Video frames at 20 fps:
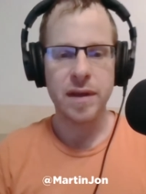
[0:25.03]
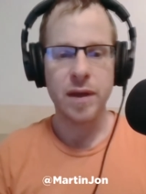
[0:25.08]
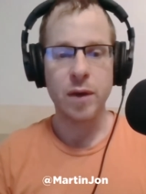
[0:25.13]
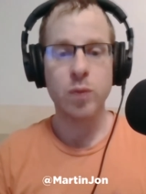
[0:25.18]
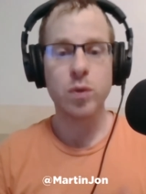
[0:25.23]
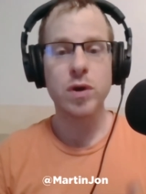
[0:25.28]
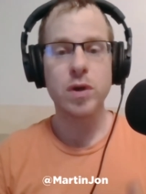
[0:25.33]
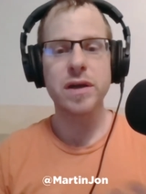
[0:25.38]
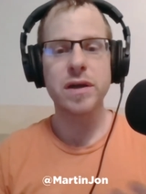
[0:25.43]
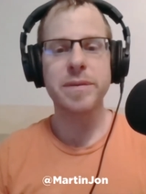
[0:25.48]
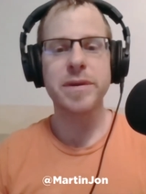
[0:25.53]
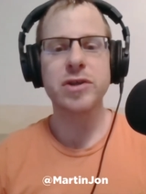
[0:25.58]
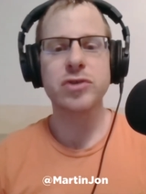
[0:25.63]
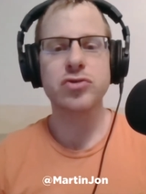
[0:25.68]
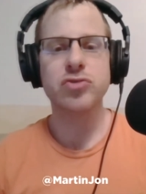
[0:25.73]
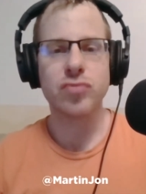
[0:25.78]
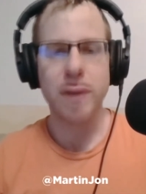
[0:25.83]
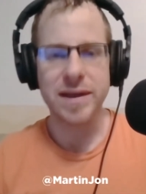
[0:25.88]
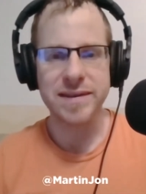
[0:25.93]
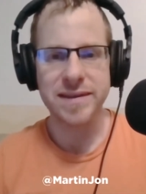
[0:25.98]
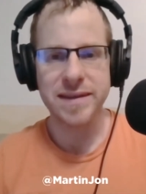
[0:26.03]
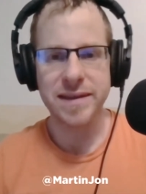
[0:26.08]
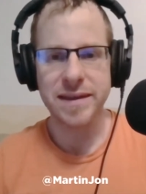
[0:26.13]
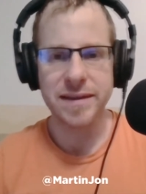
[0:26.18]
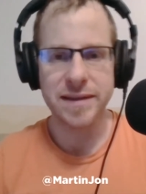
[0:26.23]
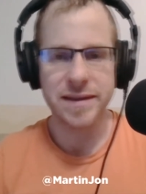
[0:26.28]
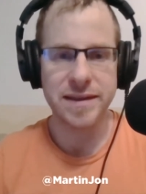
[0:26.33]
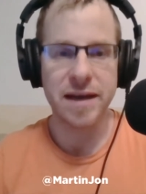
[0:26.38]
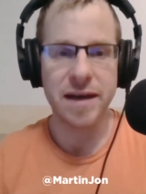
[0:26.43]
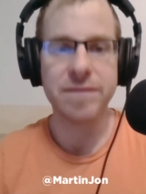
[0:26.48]
And we're going to be
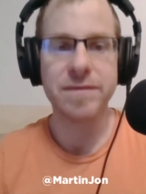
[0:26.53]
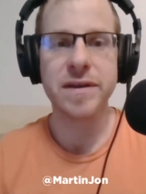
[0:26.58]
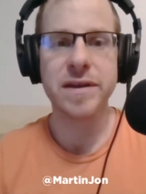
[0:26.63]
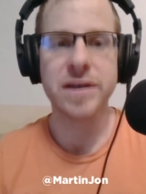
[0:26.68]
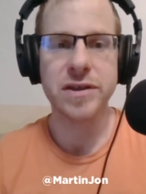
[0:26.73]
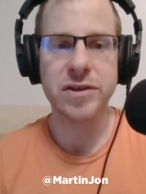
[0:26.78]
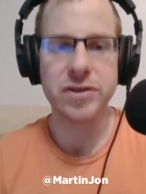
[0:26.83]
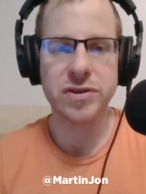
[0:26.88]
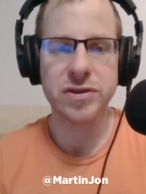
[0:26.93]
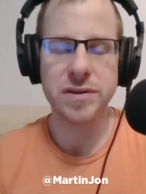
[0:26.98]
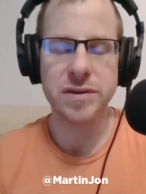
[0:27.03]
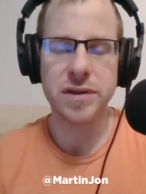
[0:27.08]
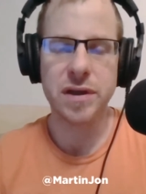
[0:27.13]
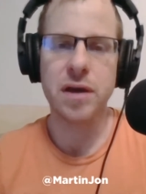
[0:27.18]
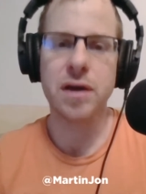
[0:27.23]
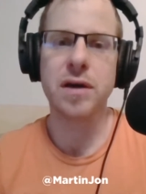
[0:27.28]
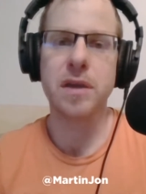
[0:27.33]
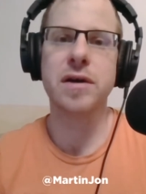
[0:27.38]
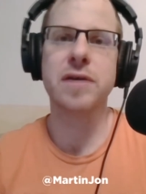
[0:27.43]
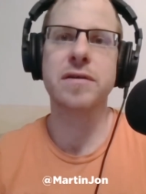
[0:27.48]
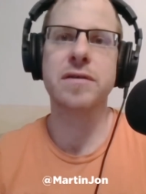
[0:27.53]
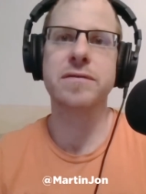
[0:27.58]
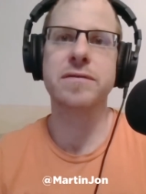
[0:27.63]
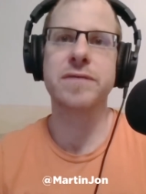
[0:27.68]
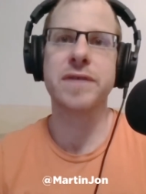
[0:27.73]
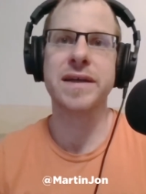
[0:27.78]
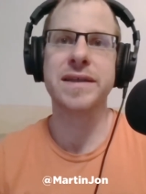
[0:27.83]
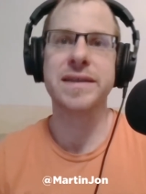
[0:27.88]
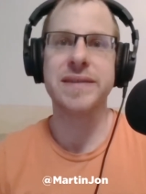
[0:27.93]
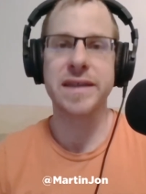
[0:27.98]
addressing the definition
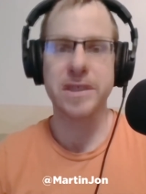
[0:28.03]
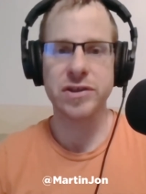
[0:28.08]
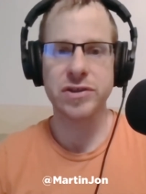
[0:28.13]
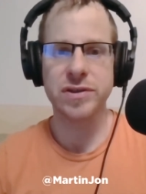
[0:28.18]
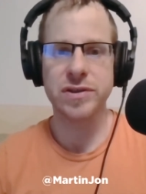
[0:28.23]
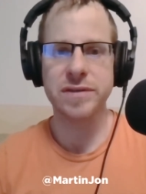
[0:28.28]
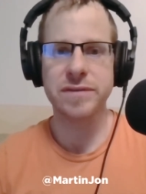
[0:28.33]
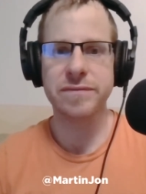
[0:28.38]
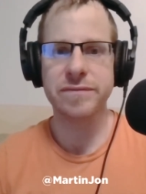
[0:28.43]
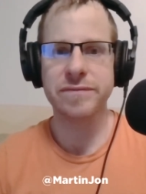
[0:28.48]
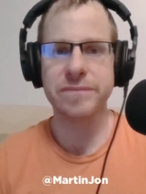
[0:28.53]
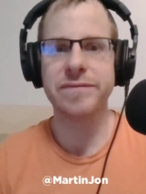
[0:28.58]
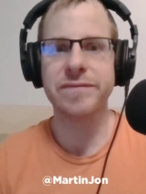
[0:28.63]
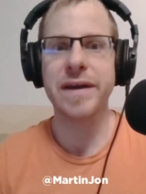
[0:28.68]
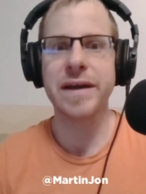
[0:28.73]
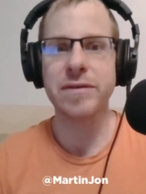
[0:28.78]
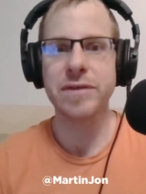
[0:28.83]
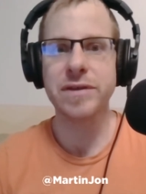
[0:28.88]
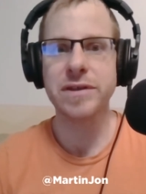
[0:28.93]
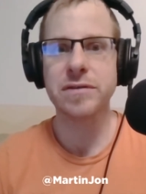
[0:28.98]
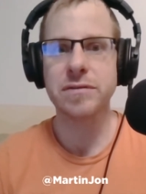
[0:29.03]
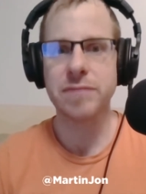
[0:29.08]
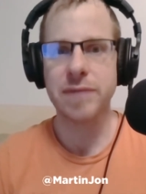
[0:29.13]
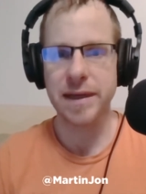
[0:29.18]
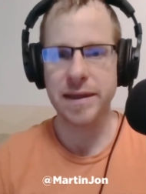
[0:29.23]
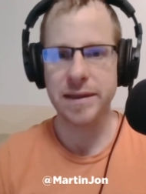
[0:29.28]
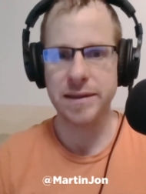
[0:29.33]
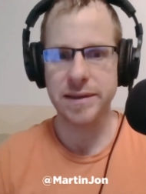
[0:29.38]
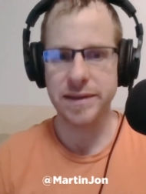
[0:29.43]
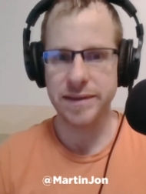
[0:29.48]
of addiction very
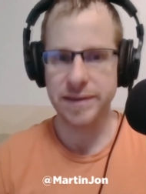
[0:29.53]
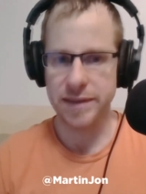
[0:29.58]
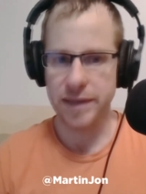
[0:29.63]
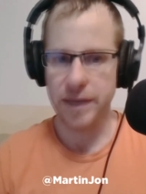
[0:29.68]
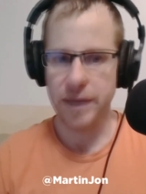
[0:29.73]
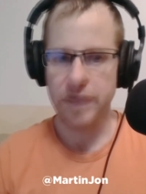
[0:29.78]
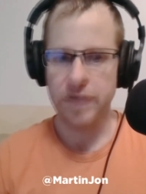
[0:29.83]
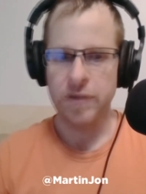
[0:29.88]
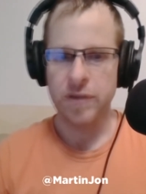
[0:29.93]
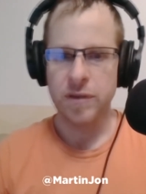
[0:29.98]
directly today.